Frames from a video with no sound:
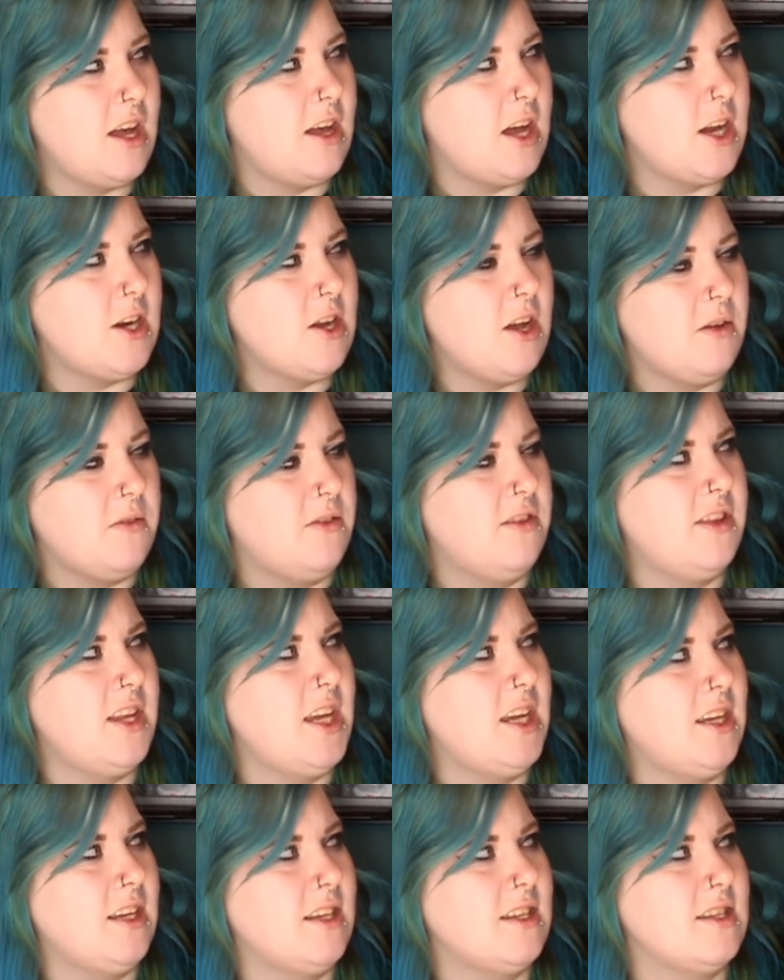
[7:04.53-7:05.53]
enough
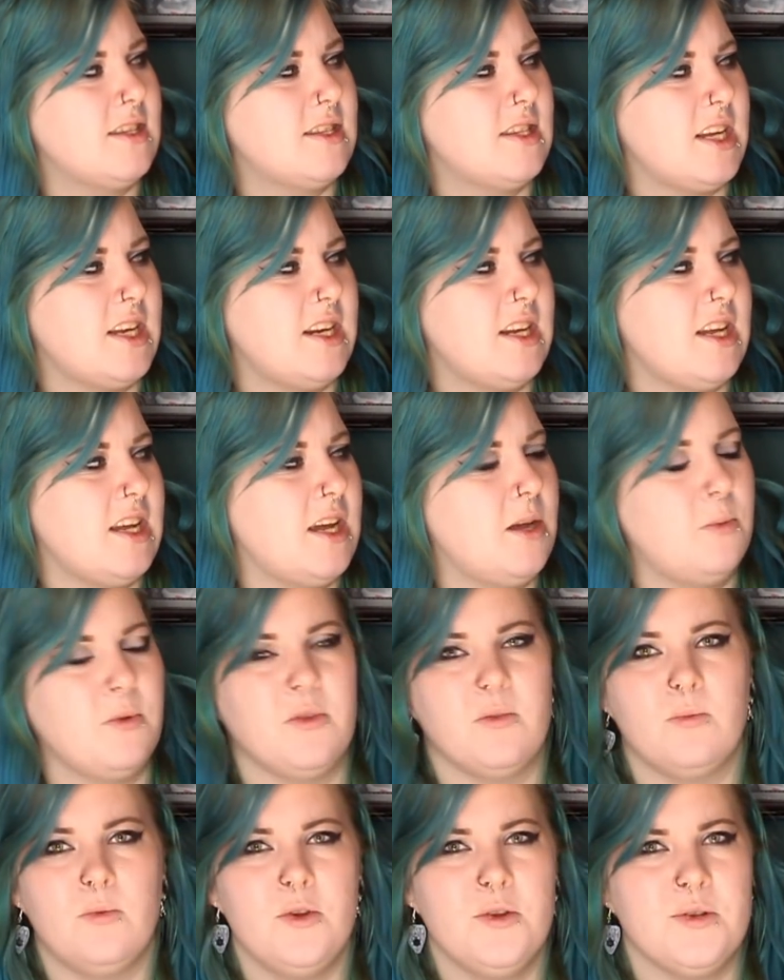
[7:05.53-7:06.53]
things in here
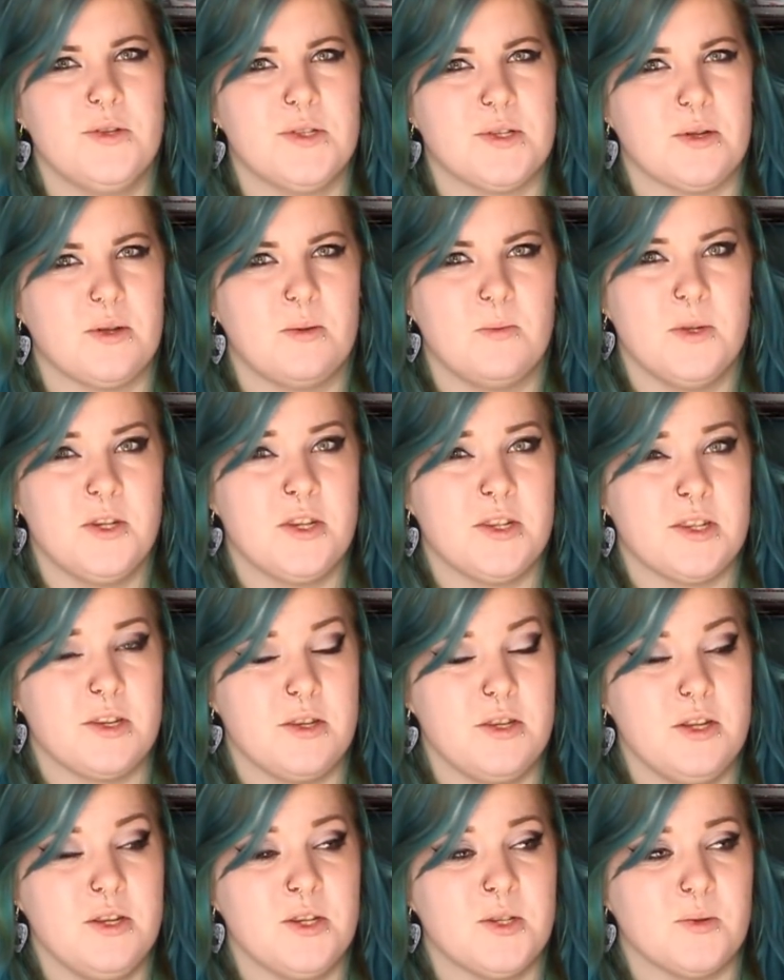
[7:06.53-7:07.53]
with runes on, which is
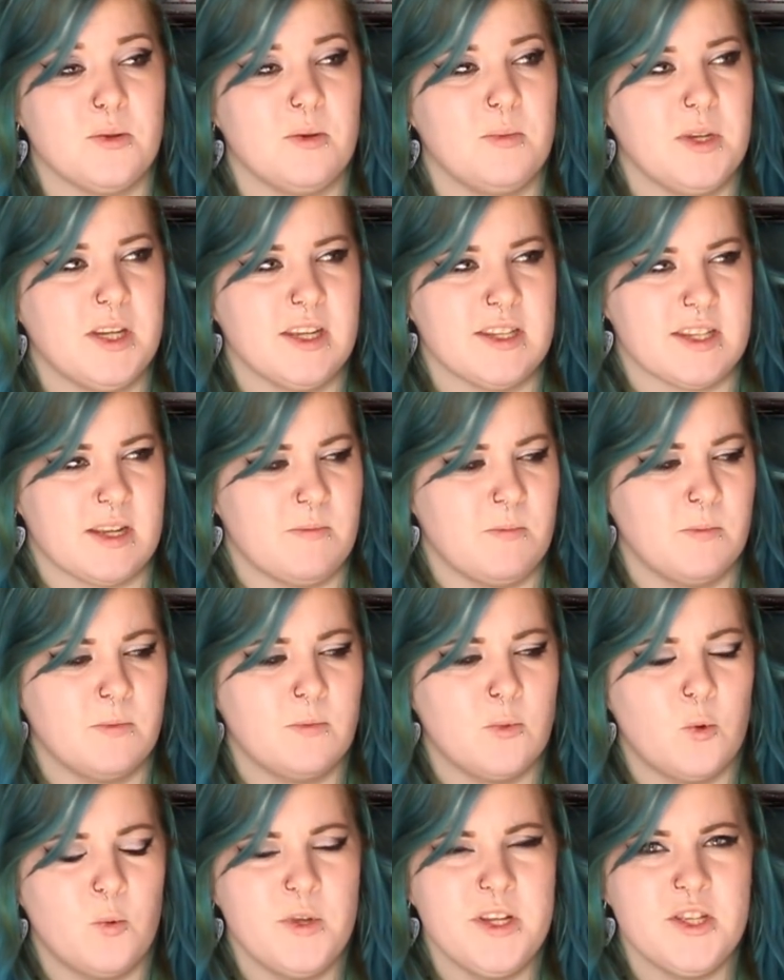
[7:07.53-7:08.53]
unusual because I'm
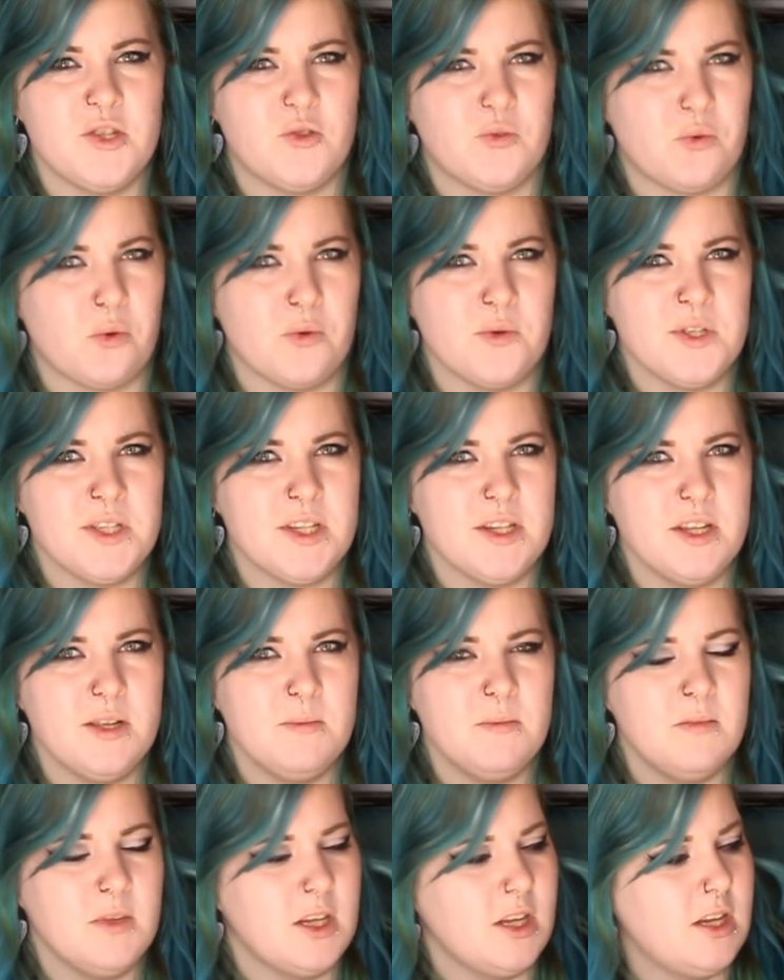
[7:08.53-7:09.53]
always drawn to
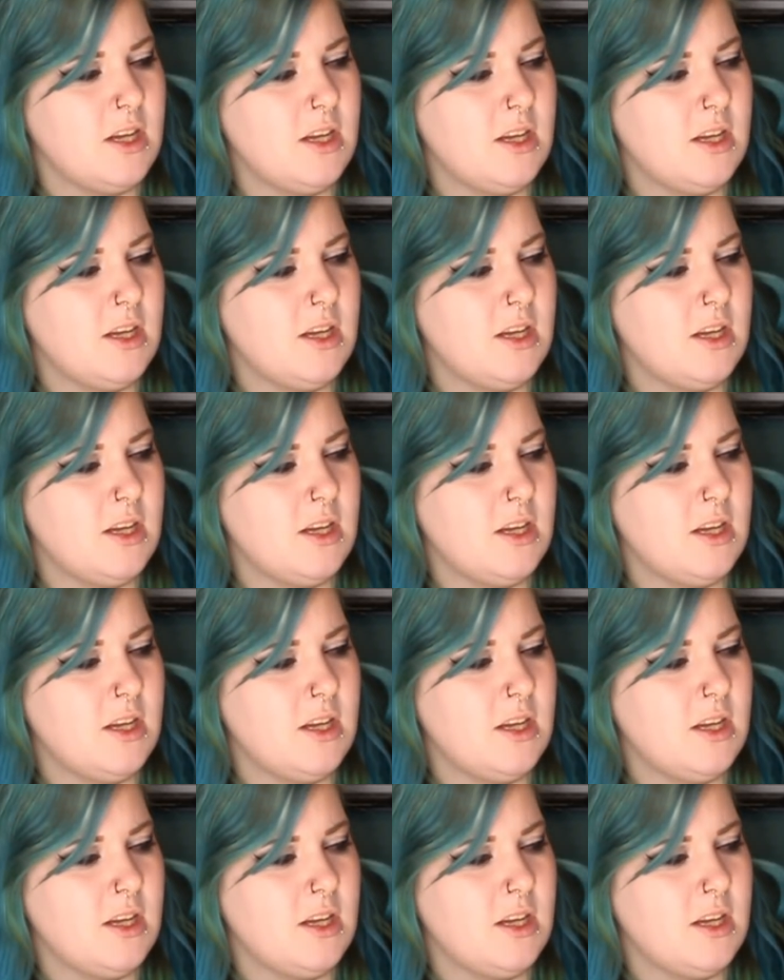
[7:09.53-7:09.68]
them.